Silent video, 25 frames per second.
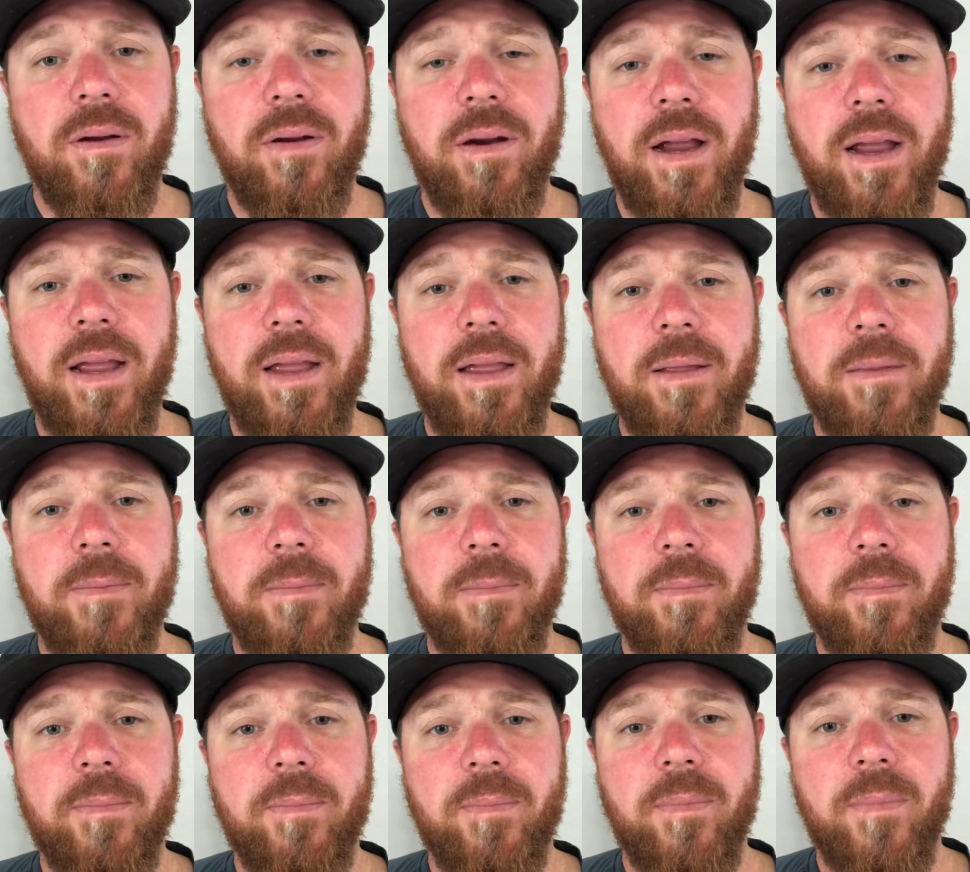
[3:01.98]
Right?
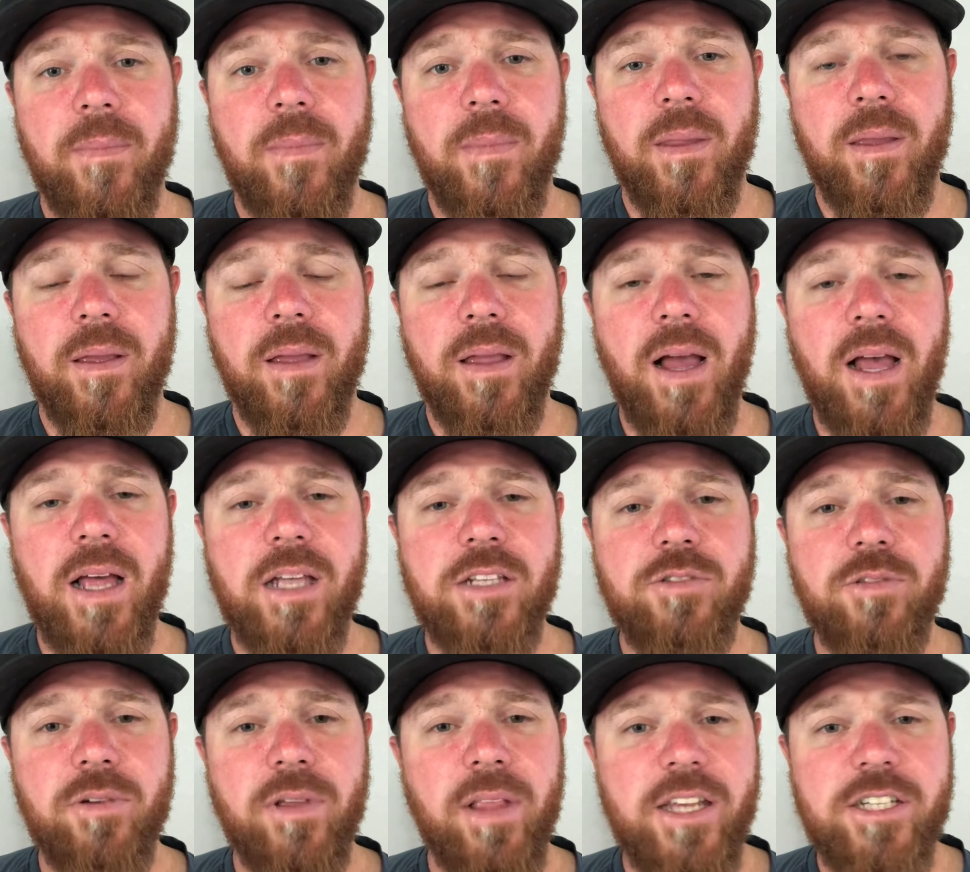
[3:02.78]

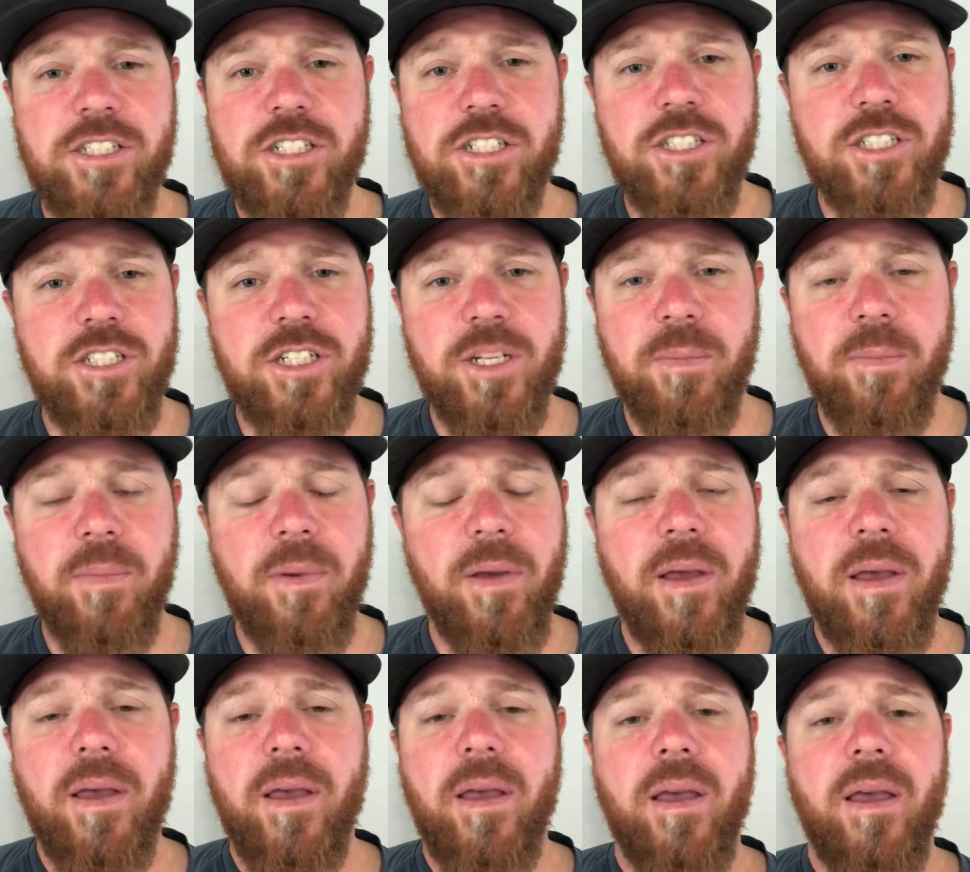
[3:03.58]
God's relationship
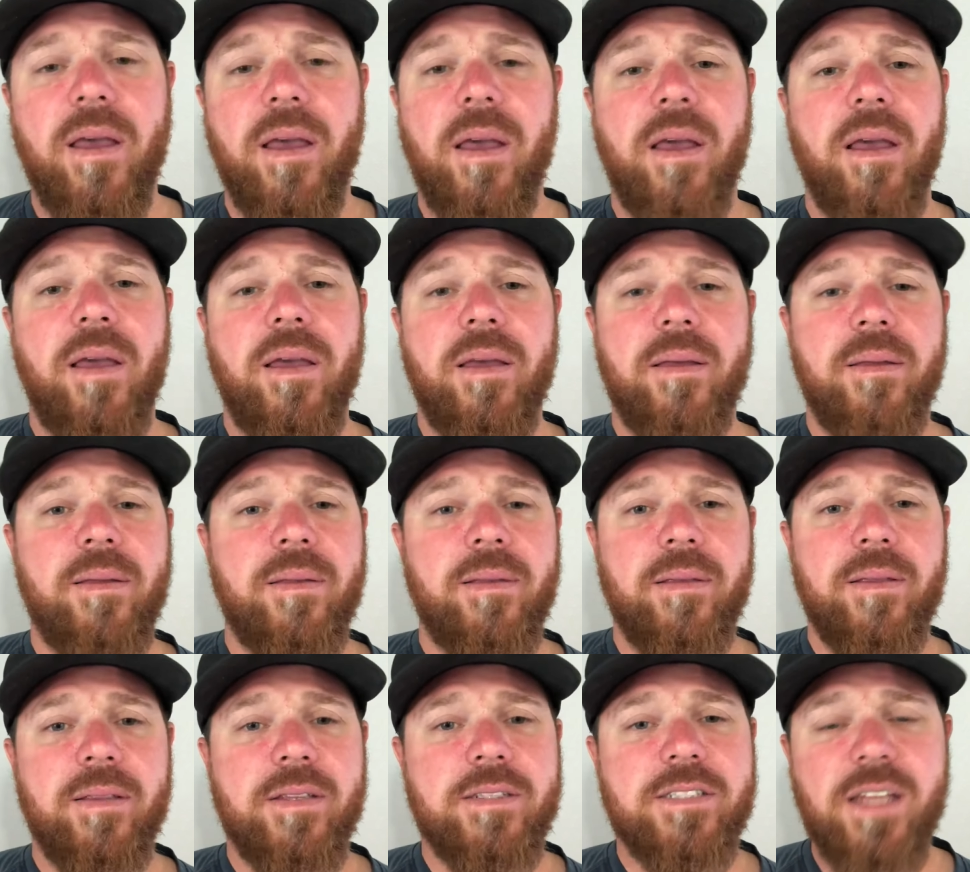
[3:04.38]

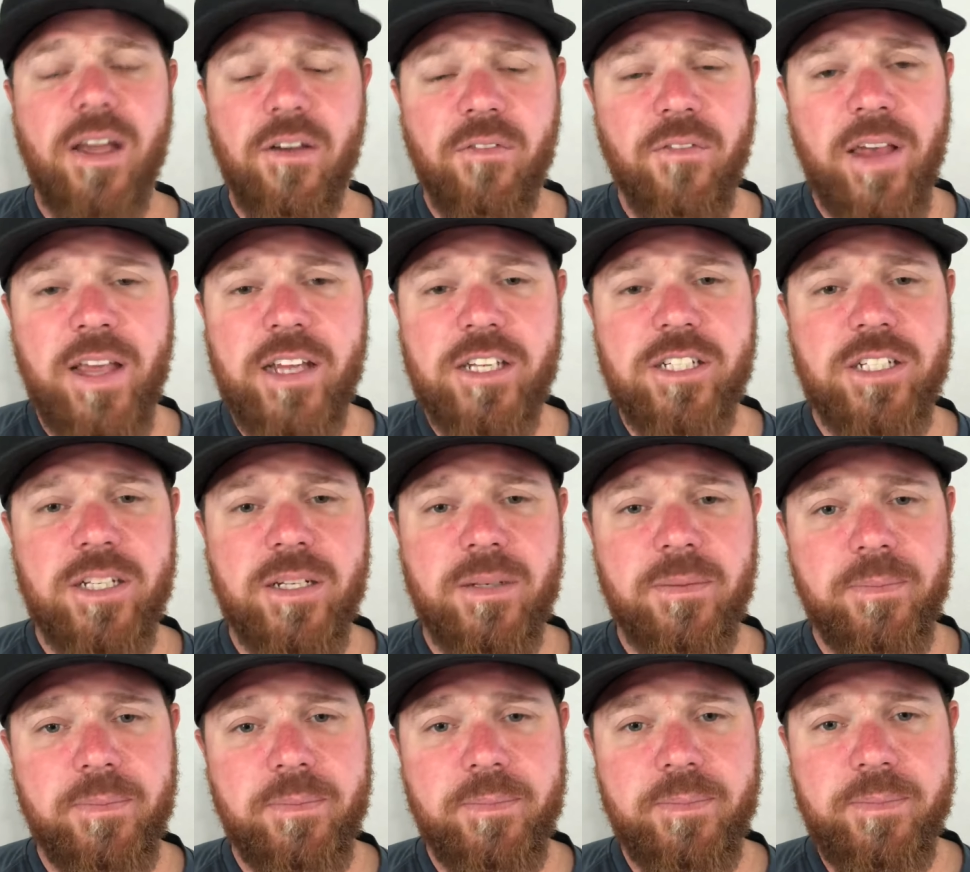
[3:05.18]

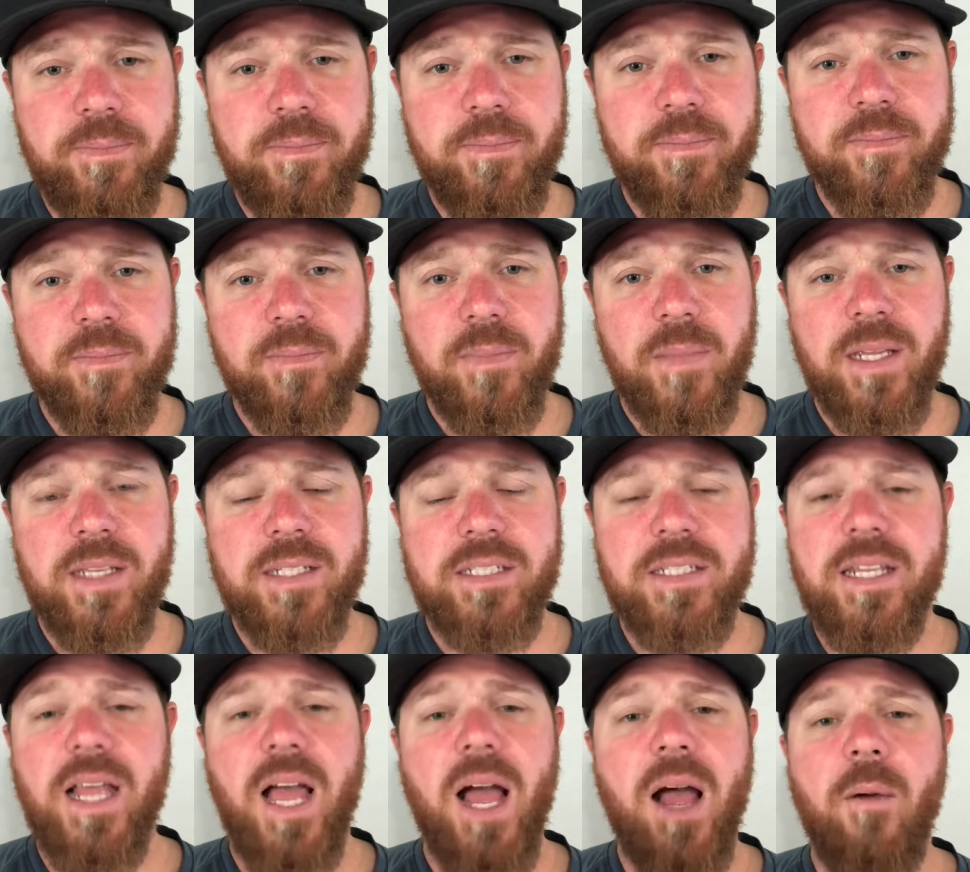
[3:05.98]
salvation
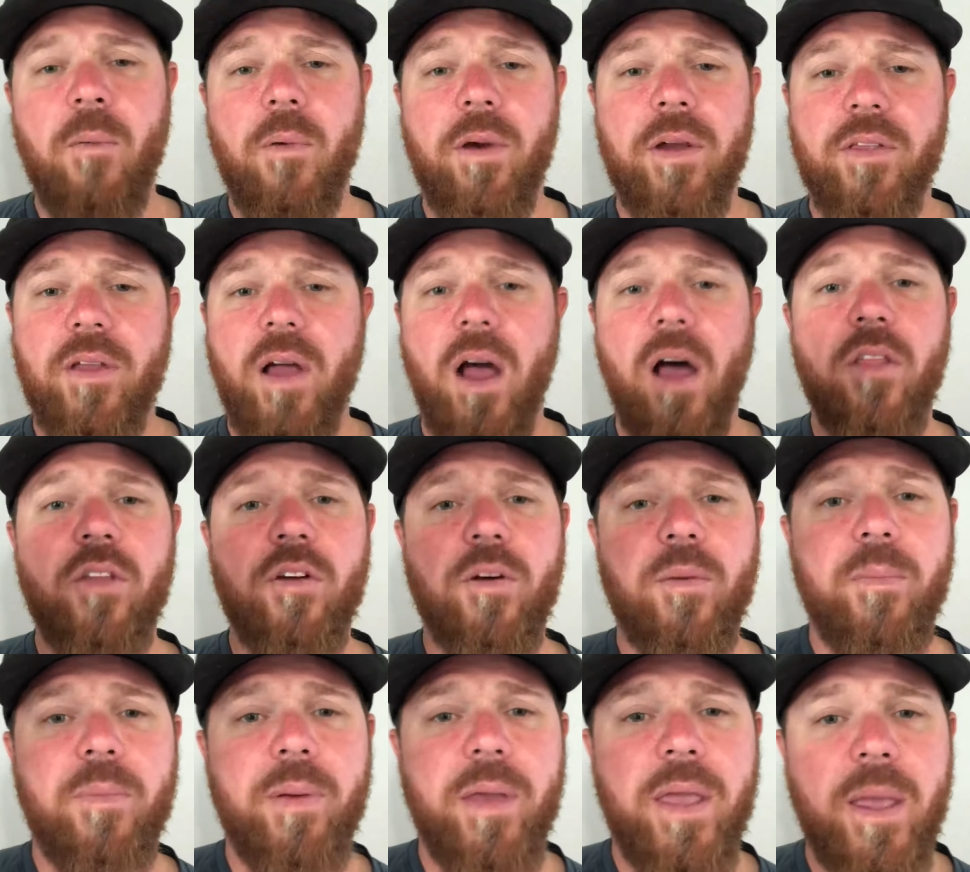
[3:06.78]
is not with
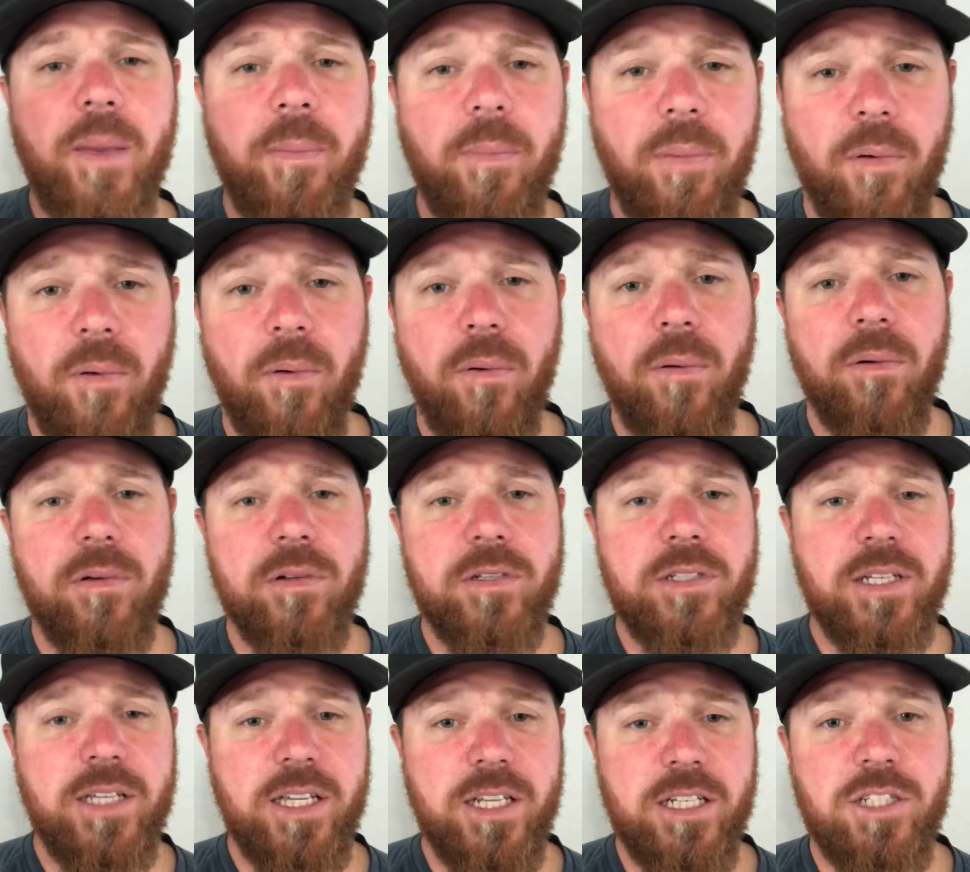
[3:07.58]
other people
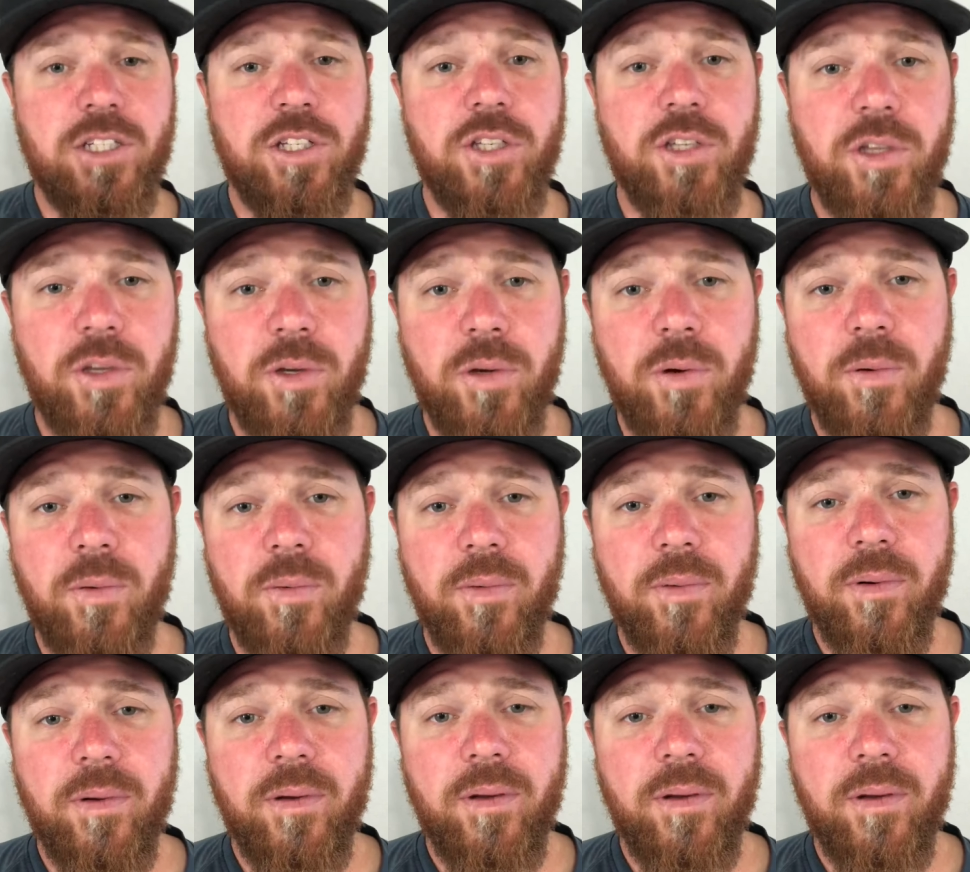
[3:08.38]
to get to you.